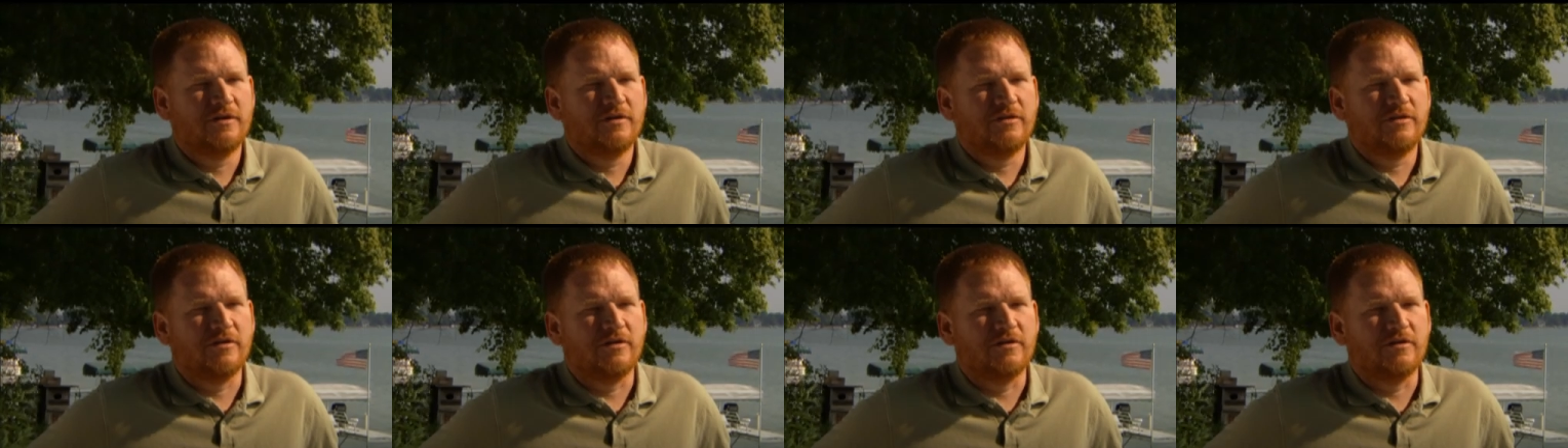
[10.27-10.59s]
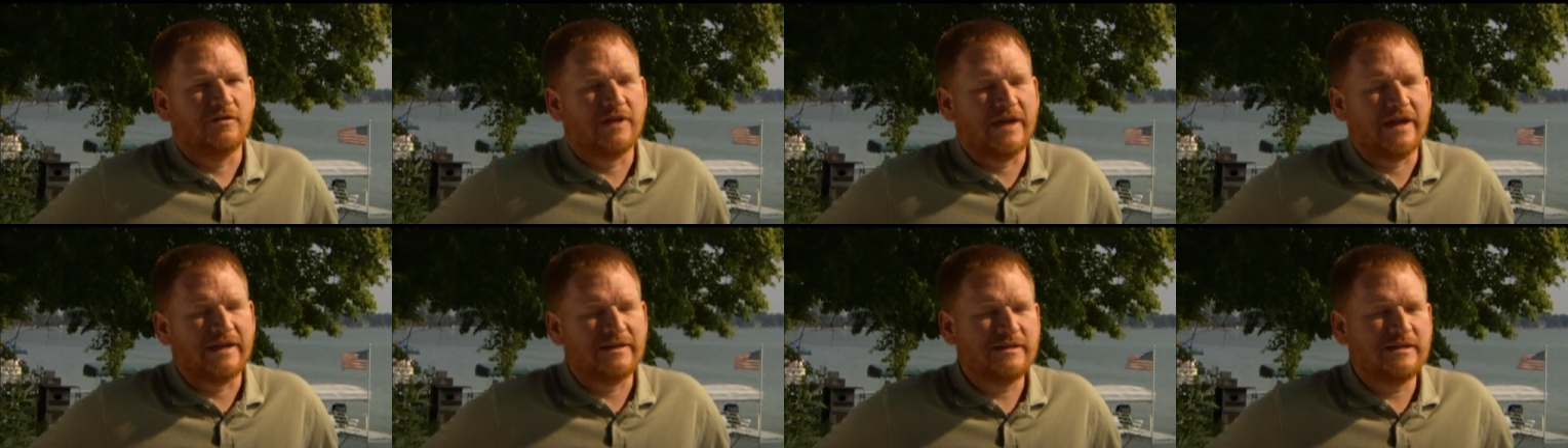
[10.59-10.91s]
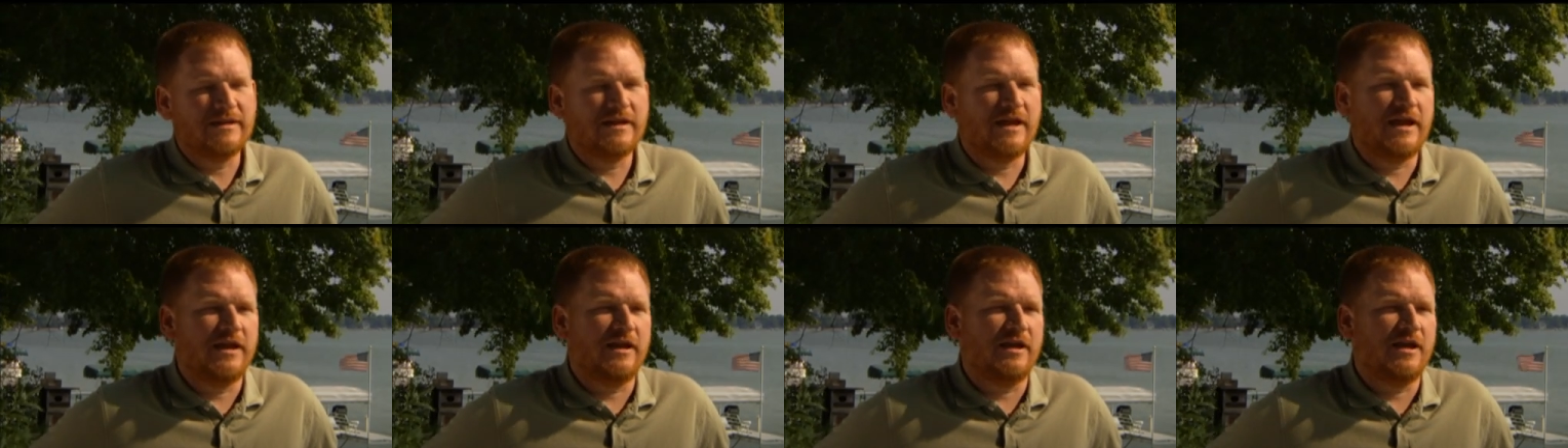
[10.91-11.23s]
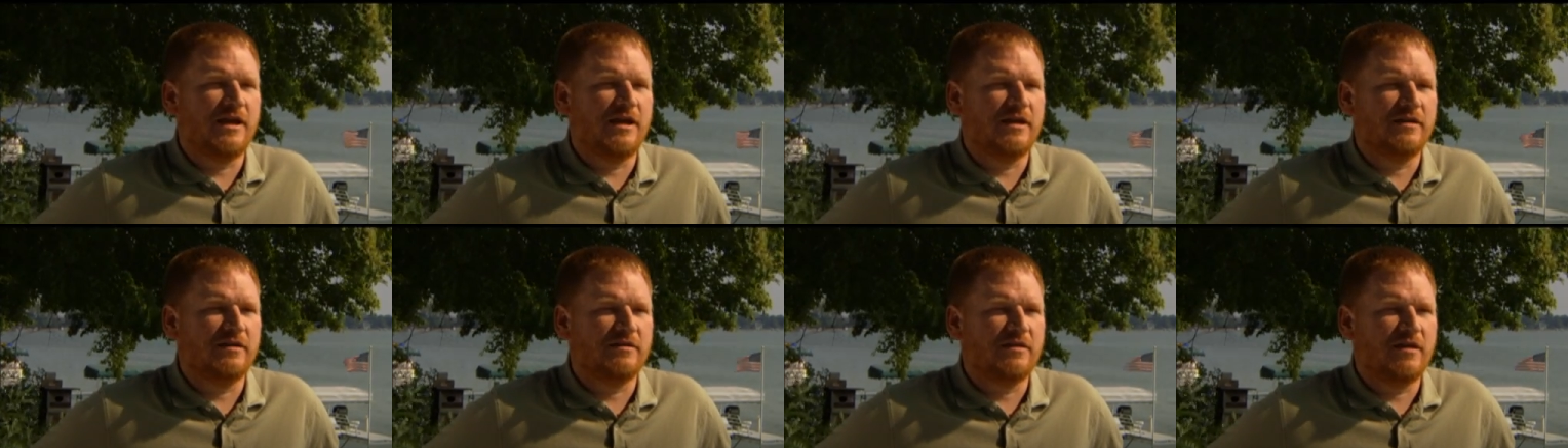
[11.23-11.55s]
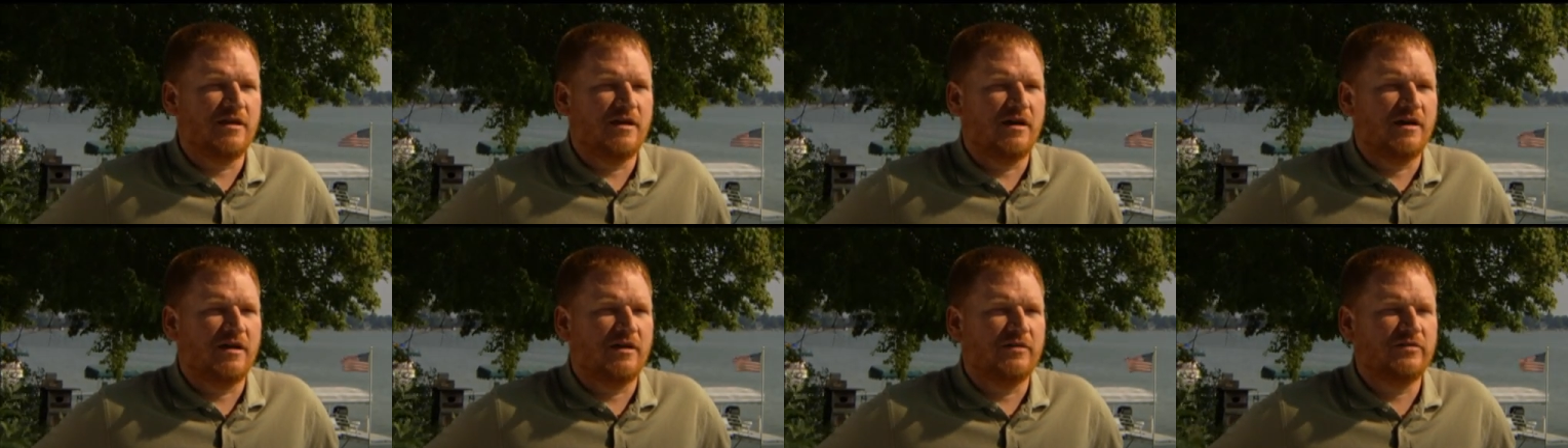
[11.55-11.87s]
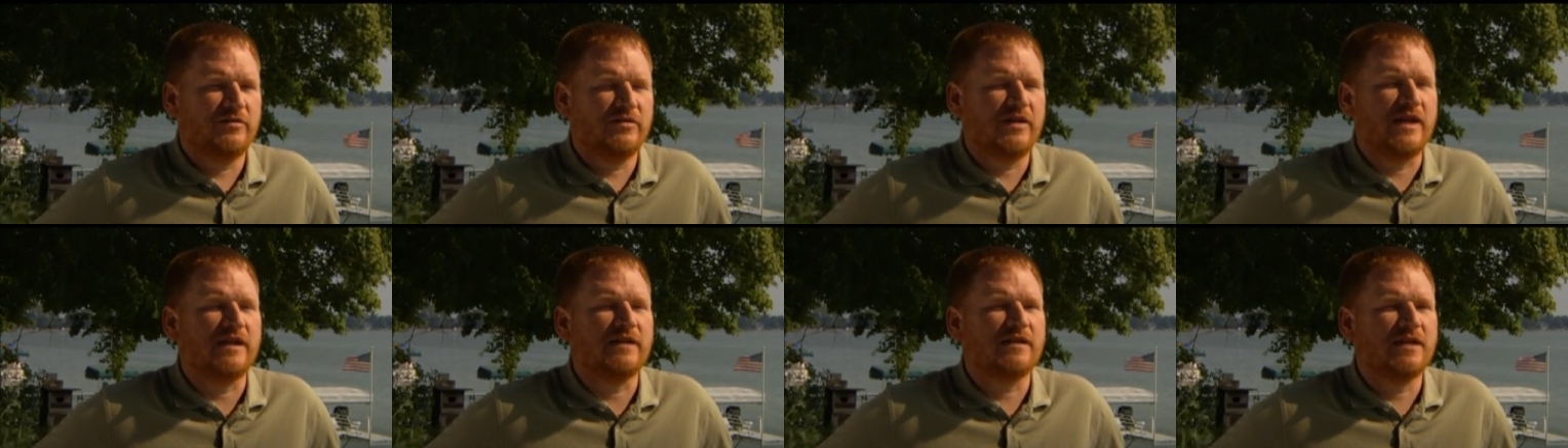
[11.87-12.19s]
the 1988 uh,
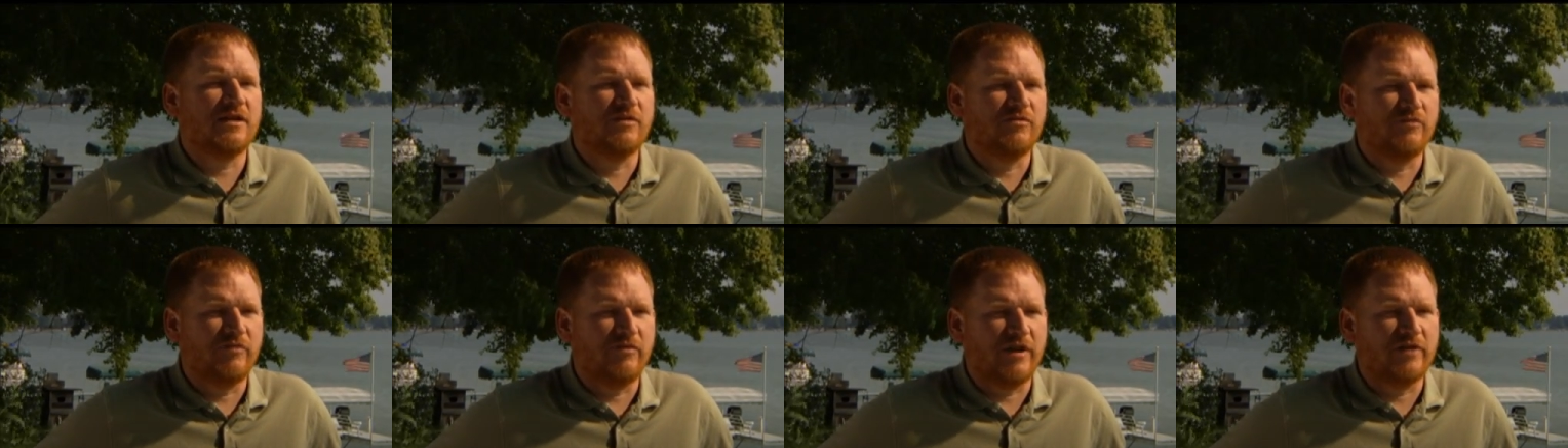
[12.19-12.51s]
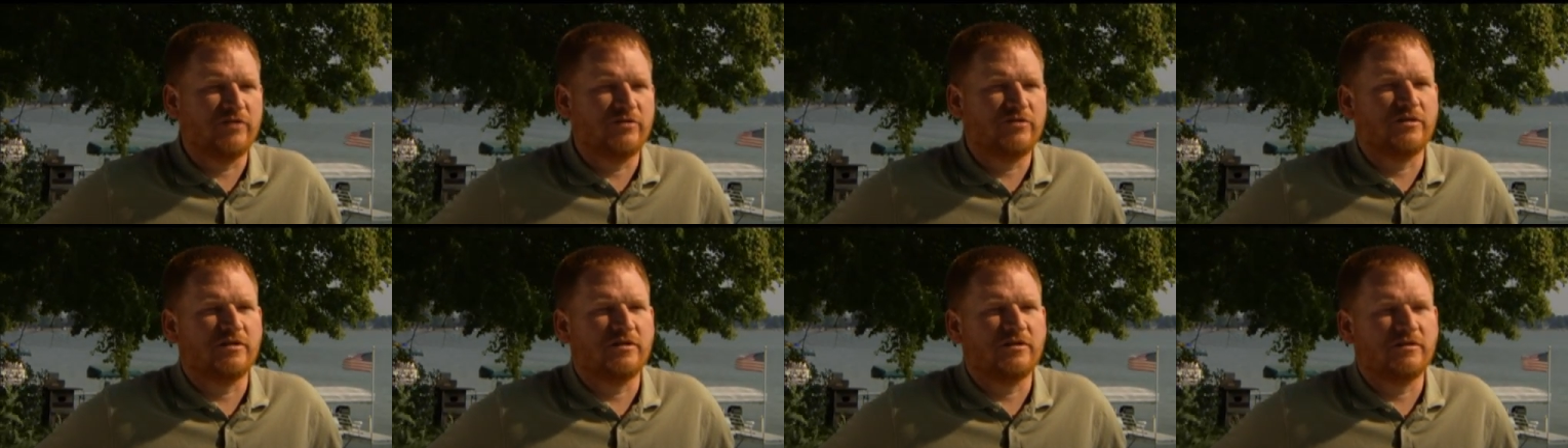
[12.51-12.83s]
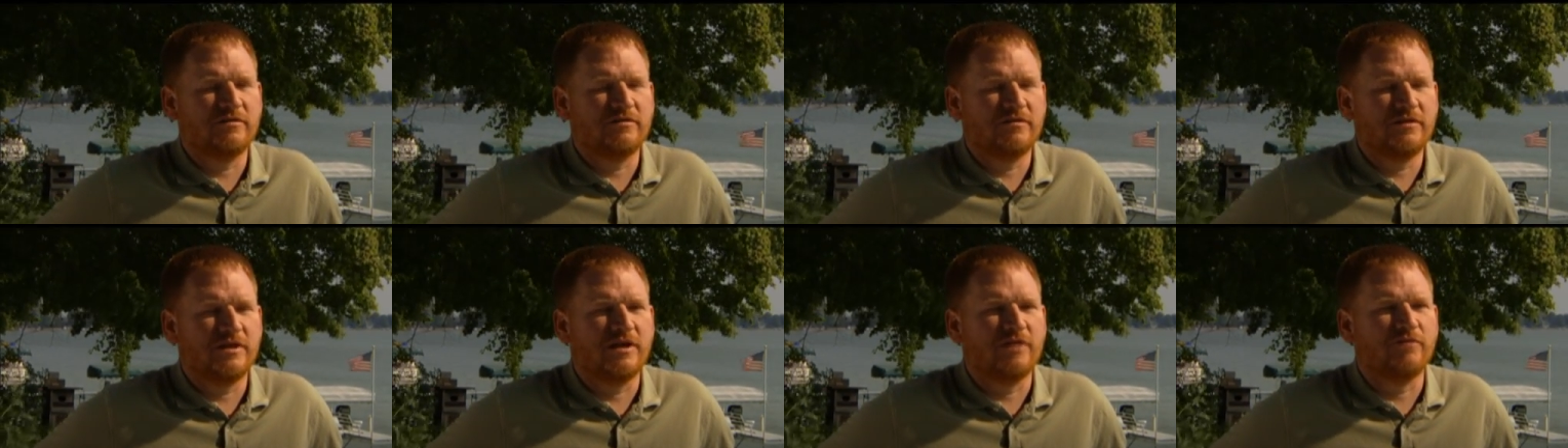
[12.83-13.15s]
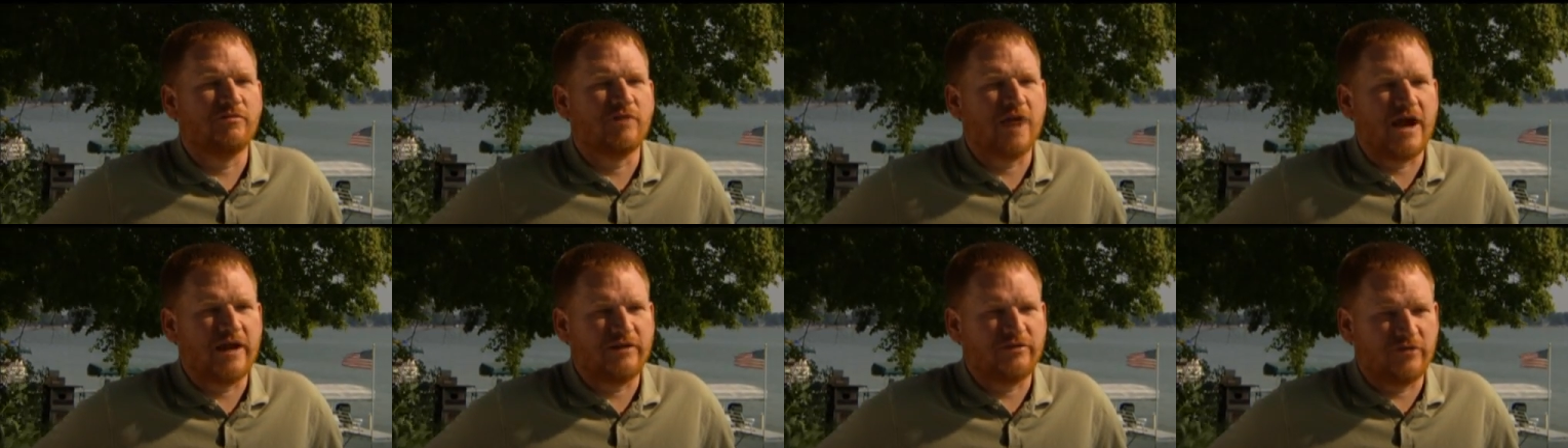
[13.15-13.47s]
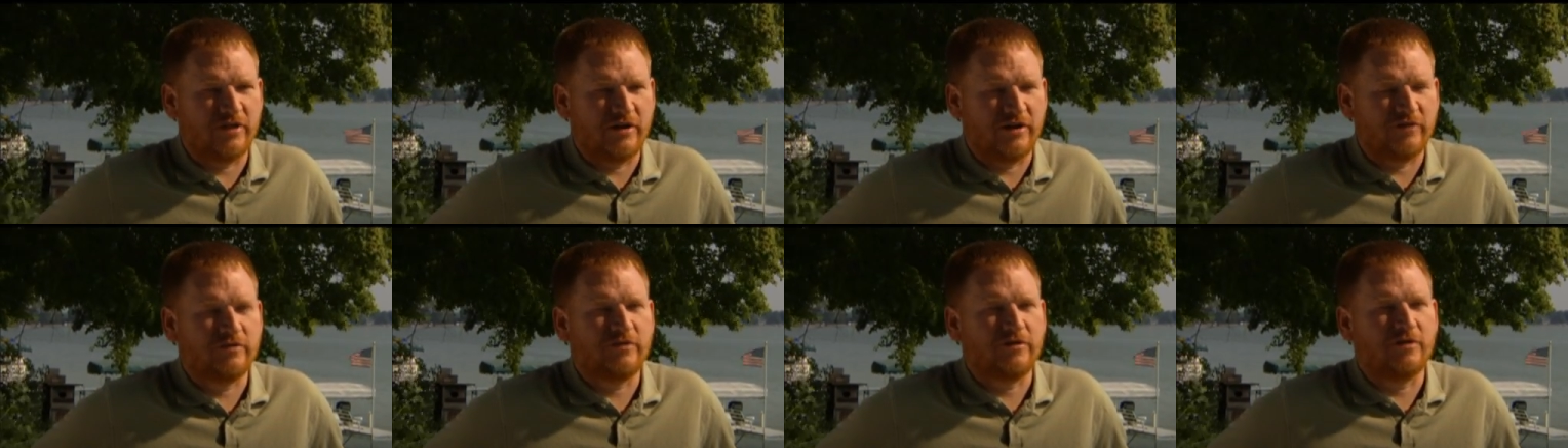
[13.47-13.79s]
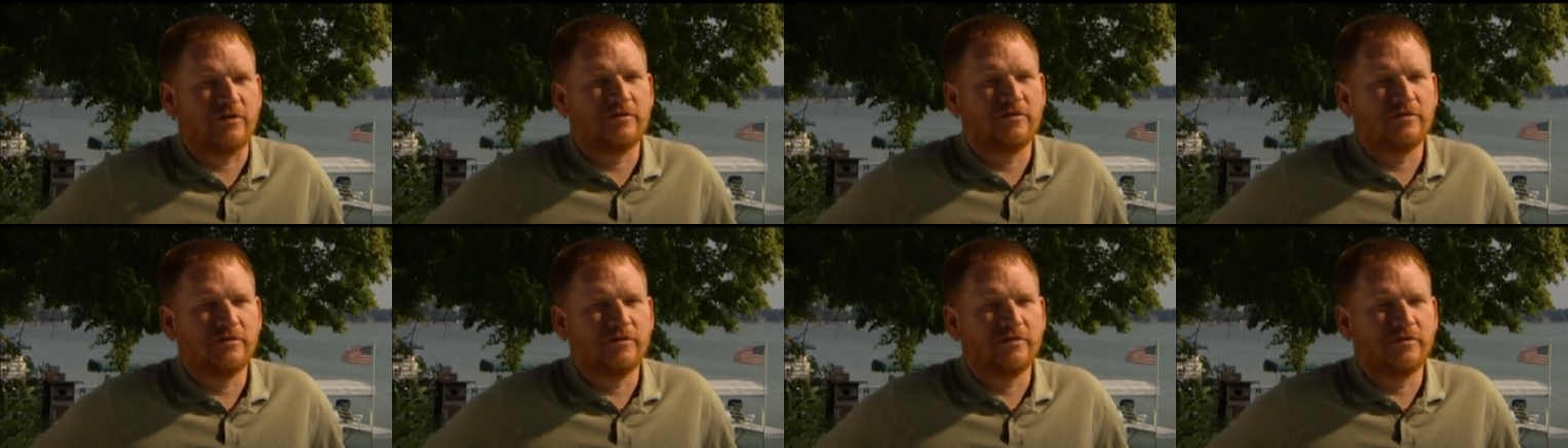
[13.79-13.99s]
state convention in Rochester.